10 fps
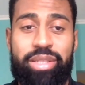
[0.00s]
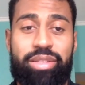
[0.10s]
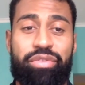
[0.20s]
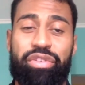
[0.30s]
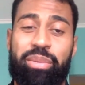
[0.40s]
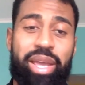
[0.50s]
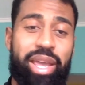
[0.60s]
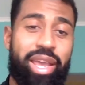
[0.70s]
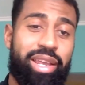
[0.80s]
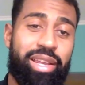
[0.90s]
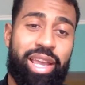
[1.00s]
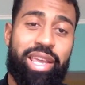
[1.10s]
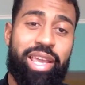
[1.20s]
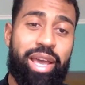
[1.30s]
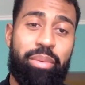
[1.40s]
It's from 8
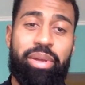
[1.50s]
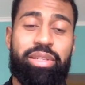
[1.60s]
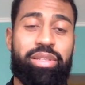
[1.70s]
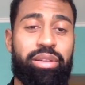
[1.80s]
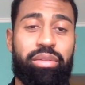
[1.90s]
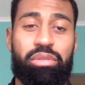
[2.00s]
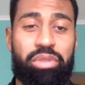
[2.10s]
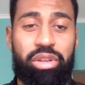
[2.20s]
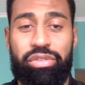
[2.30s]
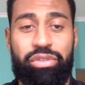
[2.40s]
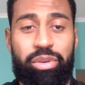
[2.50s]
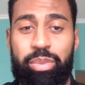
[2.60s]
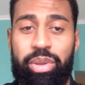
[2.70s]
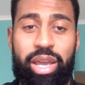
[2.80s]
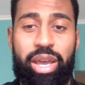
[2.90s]
a.m. until 3 or 4
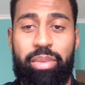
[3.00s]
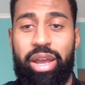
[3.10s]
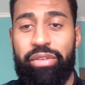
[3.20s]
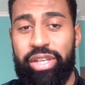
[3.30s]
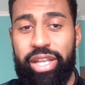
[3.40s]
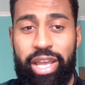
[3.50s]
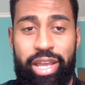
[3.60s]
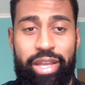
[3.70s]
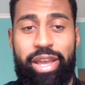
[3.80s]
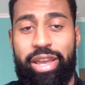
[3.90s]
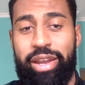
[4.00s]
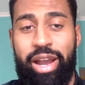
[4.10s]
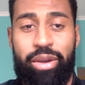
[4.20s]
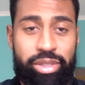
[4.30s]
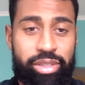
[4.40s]
p.m. every day, 8
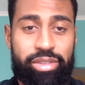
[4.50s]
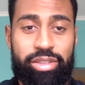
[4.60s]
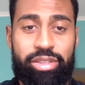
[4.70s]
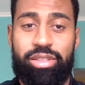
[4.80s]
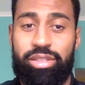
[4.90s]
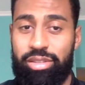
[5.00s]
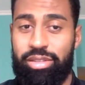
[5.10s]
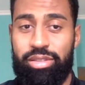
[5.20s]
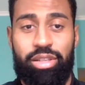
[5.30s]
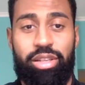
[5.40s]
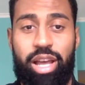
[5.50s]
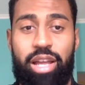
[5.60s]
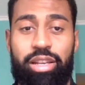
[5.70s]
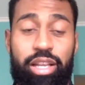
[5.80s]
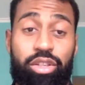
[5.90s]
hours. It's a lot.
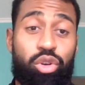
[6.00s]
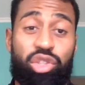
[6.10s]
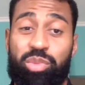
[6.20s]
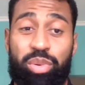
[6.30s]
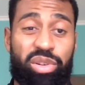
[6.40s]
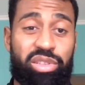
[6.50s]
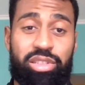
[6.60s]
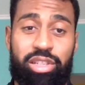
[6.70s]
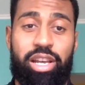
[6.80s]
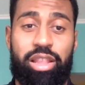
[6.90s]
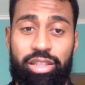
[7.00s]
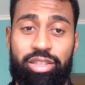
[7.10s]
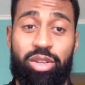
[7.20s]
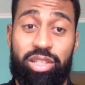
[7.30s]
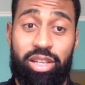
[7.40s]
Like, no sports, nothing.
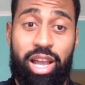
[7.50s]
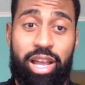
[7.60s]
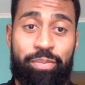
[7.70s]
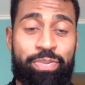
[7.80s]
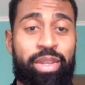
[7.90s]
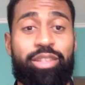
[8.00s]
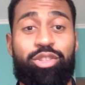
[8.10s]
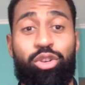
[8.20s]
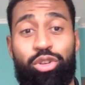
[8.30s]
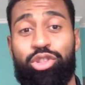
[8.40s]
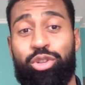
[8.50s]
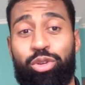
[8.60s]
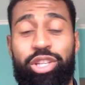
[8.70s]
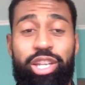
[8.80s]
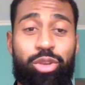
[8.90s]
So it's a lot. So going to
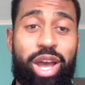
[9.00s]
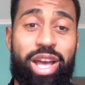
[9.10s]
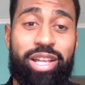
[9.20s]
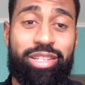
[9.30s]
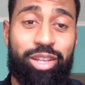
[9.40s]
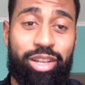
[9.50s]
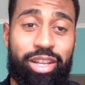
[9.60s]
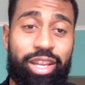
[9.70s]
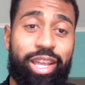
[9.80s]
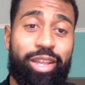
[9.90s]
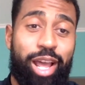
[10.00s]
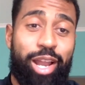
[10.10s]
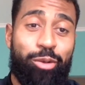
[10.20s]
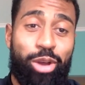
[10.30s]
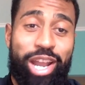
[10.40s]
school in the U.S., I
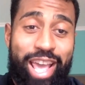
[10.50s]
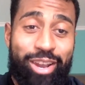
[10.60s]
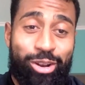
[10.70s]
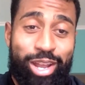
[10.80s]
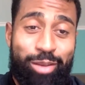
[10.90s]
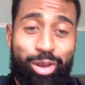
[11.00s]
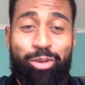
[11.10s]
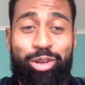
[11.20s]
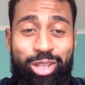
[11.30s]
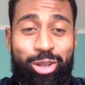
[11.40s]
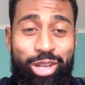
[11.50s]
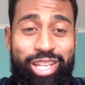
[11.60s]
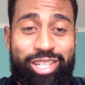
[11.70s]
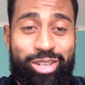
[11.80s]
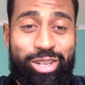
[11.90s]
don't want to hate on it, but it was a little
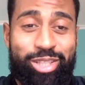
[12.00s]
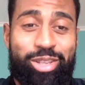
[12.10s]
easier.